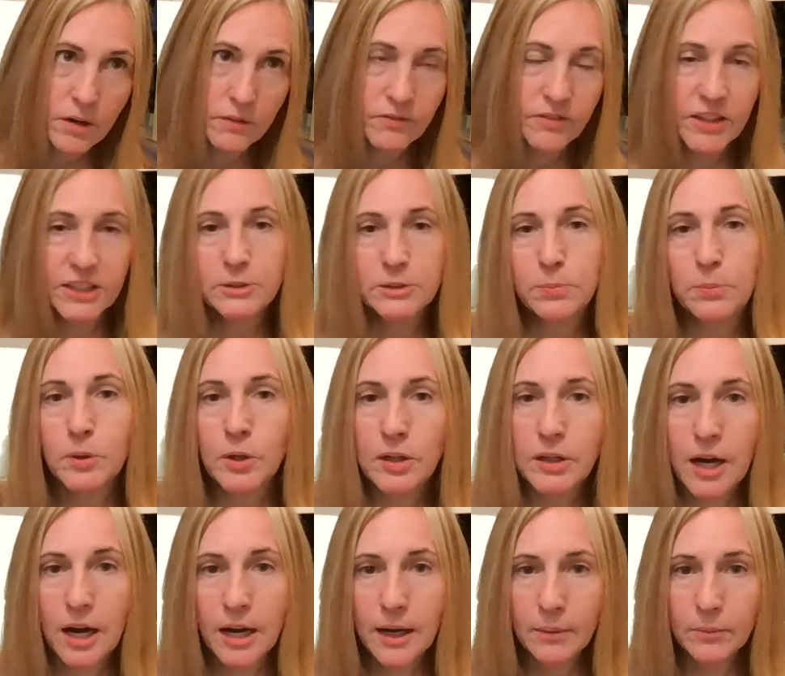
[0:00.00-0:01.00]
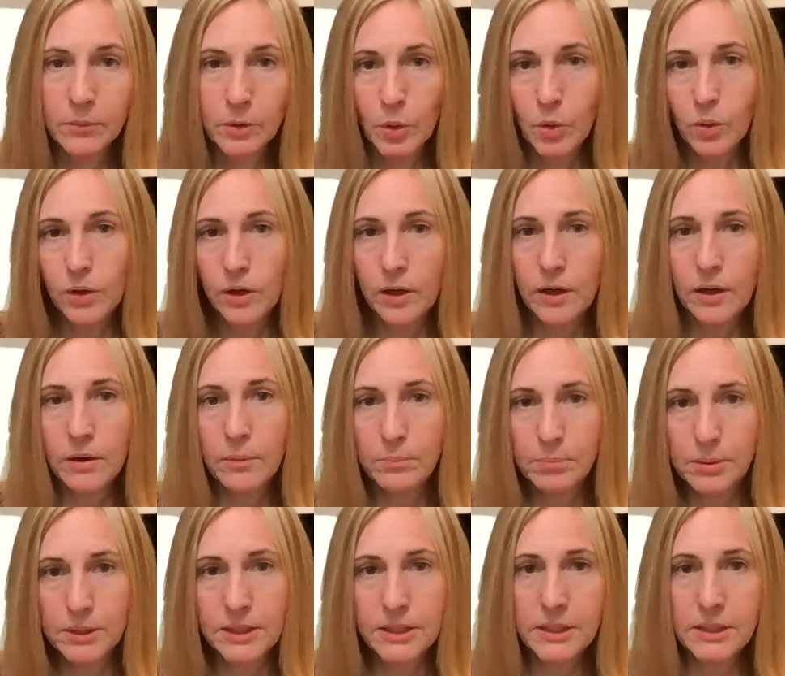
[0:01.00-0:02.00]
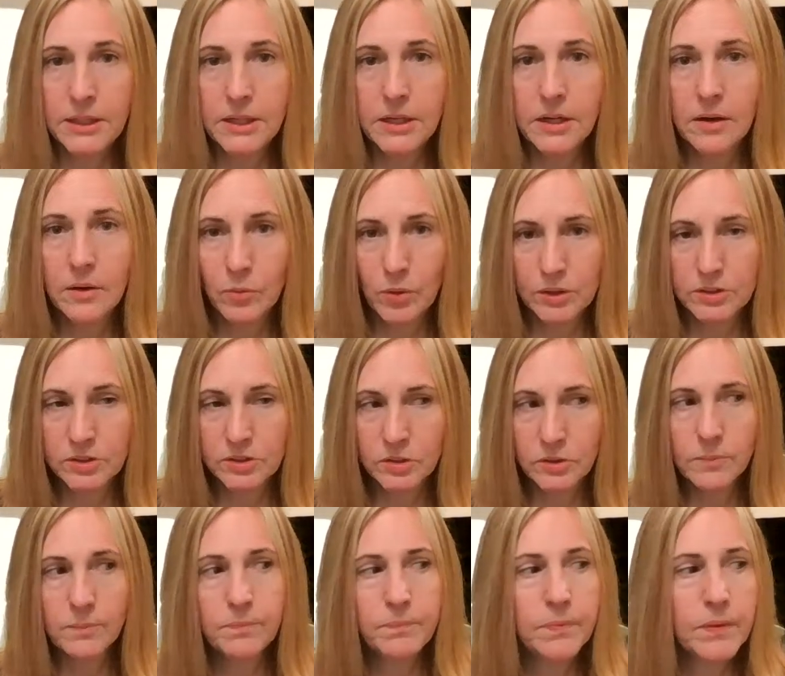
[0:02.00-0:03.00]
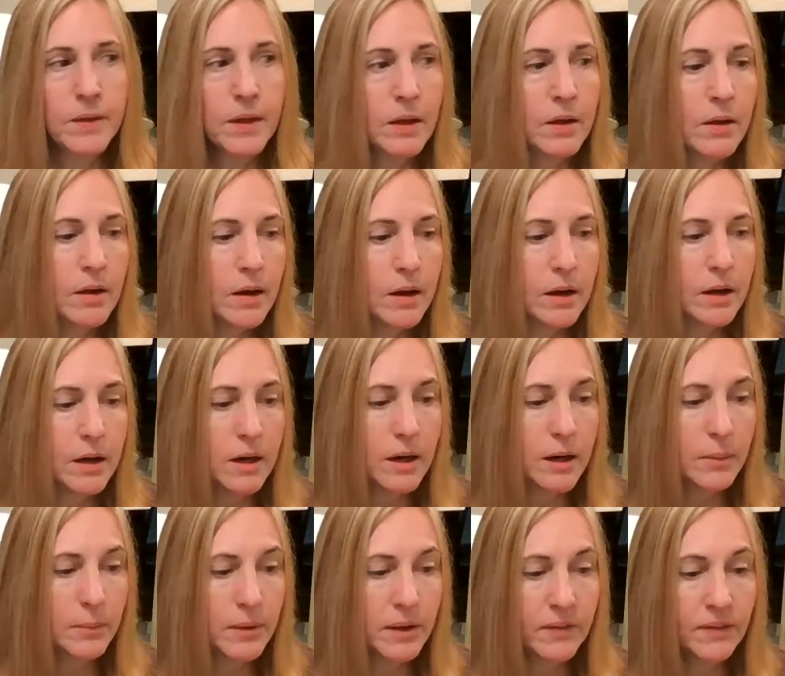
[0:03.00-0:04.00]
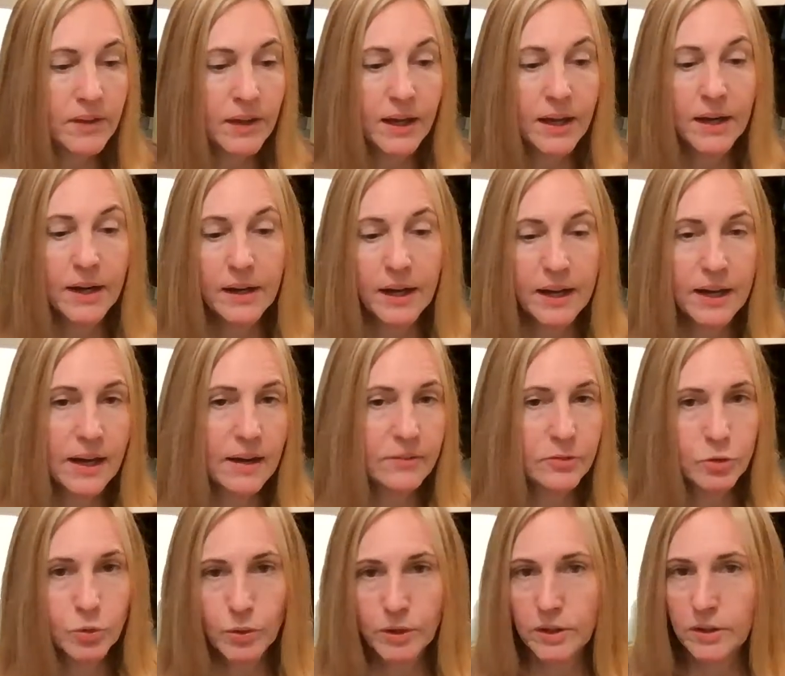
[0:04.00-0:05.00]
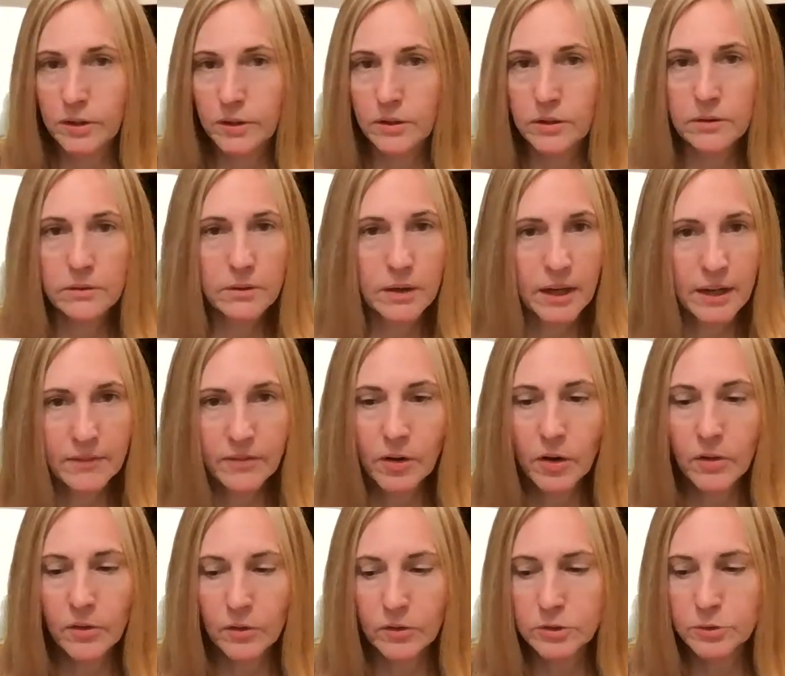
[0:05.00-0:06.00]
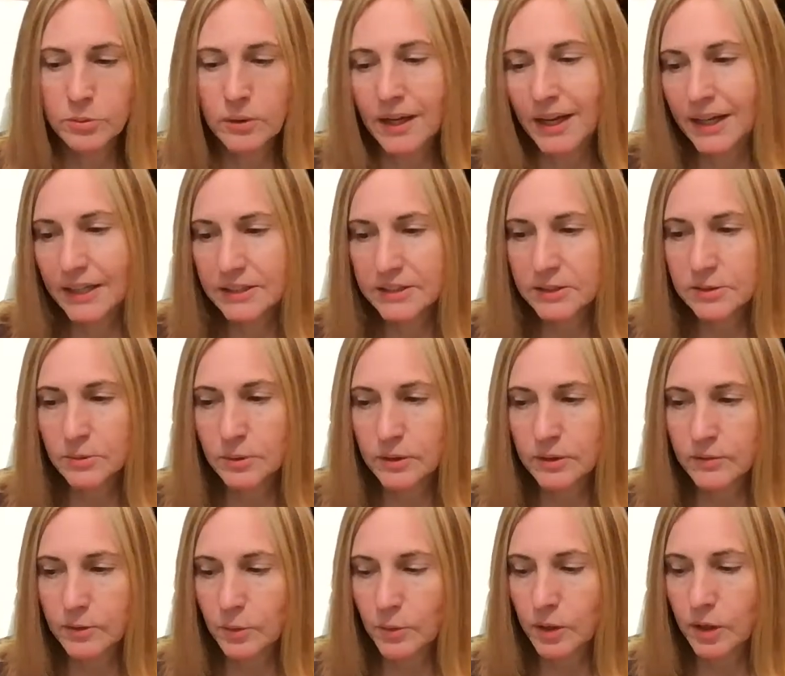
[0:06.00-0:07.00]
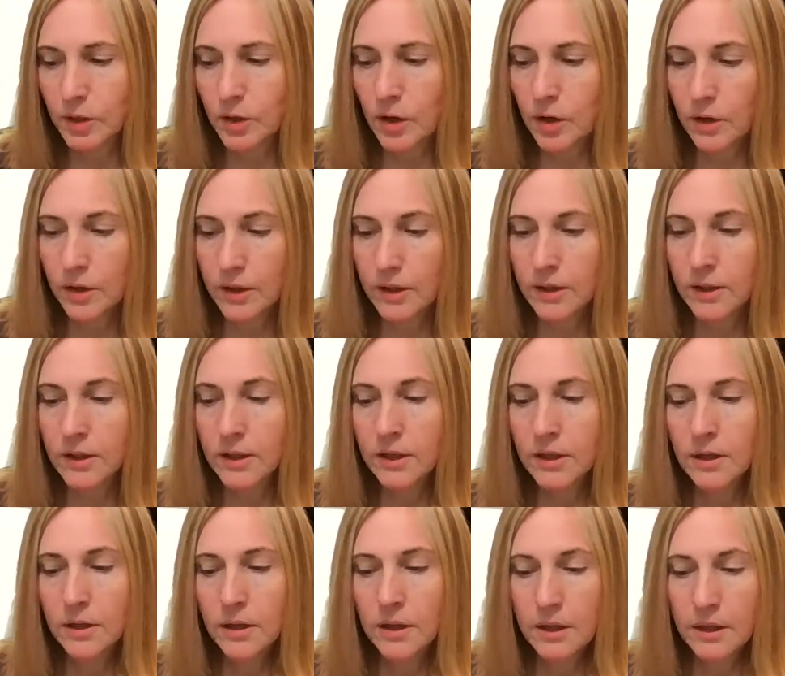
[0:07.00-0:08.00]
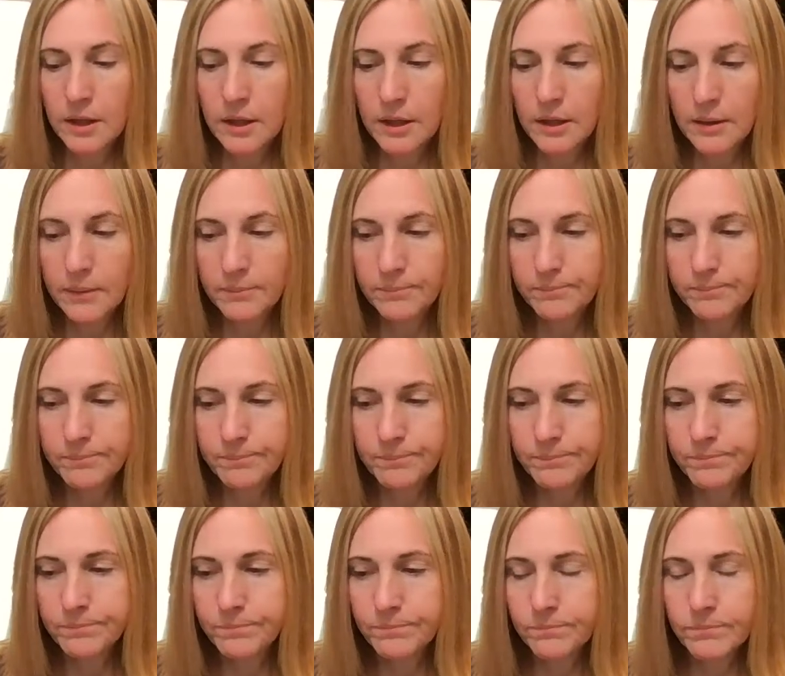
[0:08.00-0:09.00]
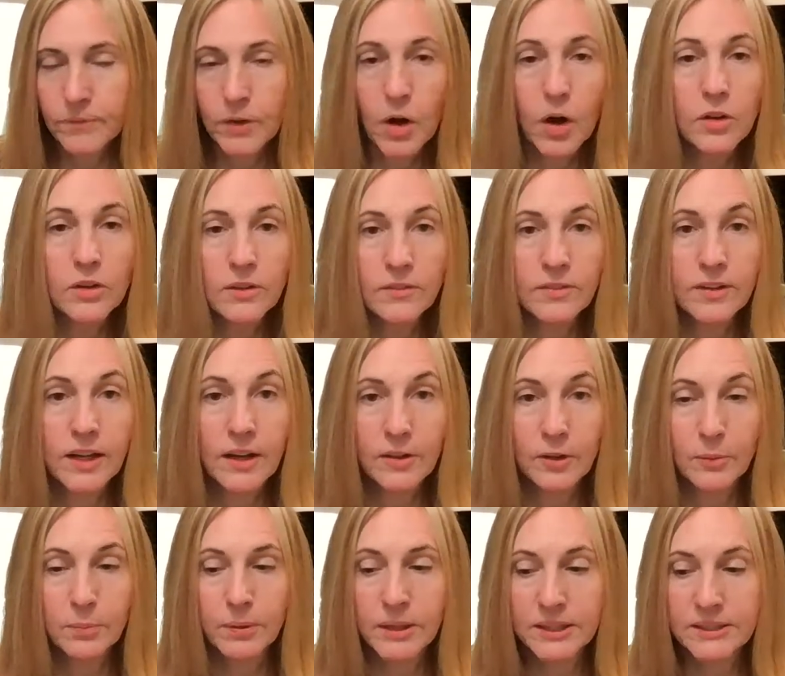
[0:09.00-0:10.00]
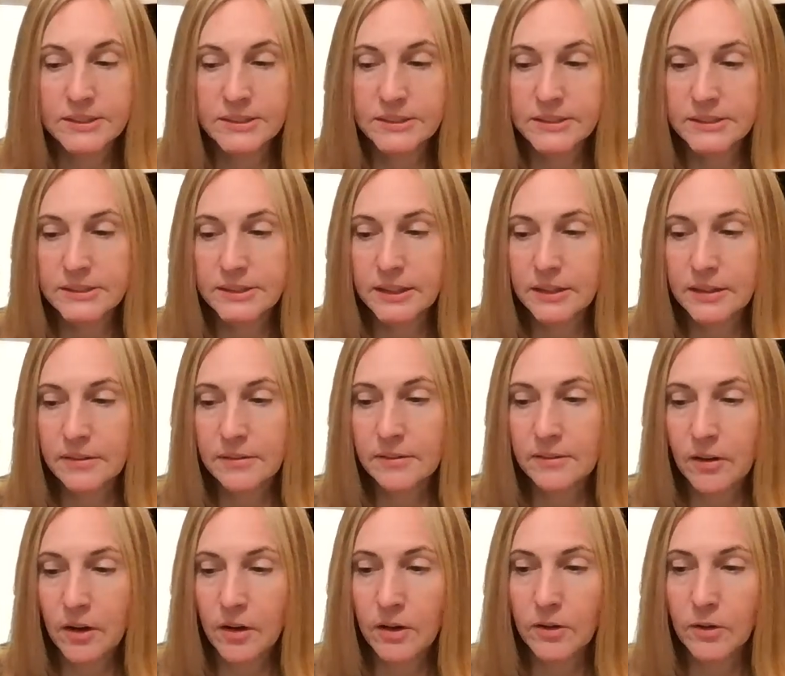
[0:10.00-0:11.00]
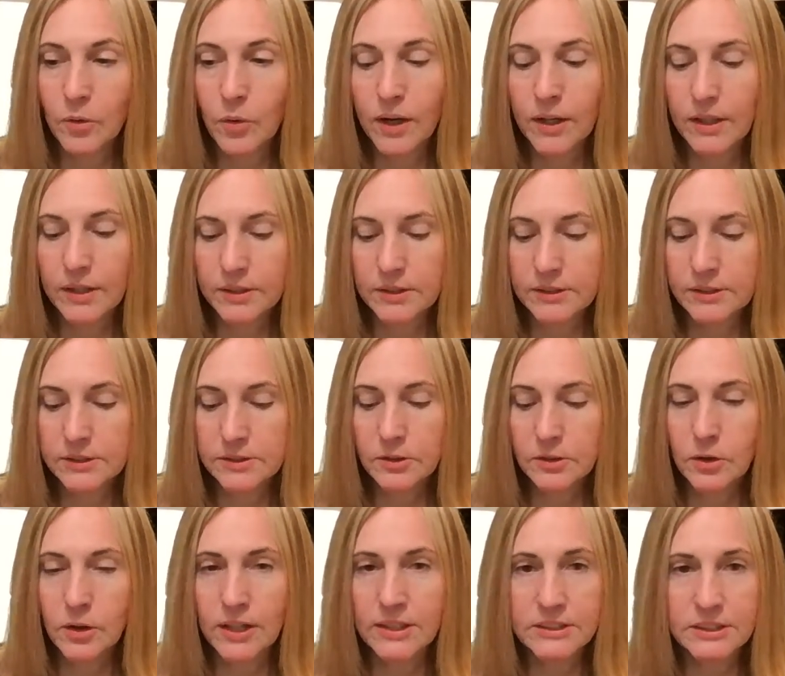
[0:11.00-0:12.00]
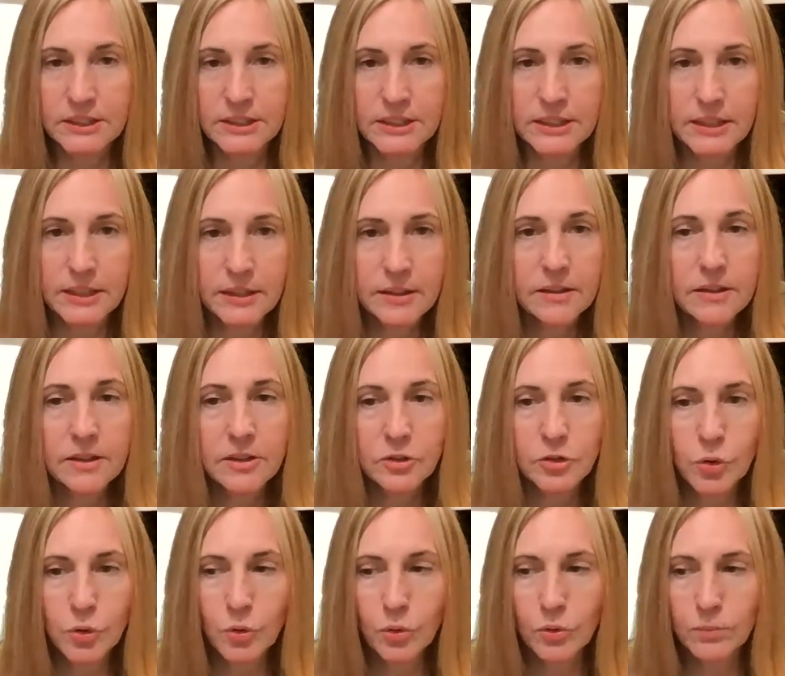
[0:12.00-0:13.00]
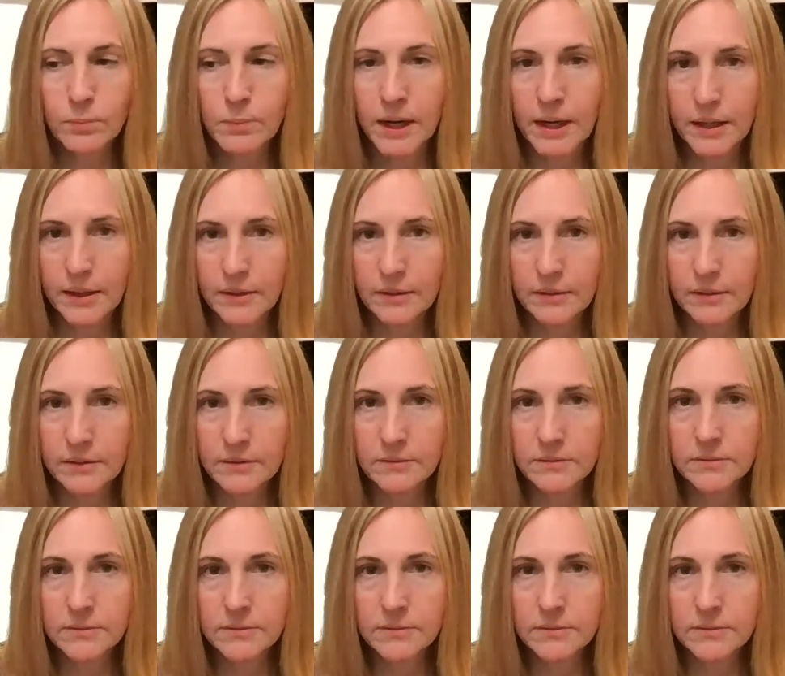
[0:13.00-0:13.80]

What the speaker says: on Facebook, I am Laura P. Rissell. And then I have Twitter, I have all those X, whatever you want to call it, um, all of the other places that aren't quite as crazily controlled by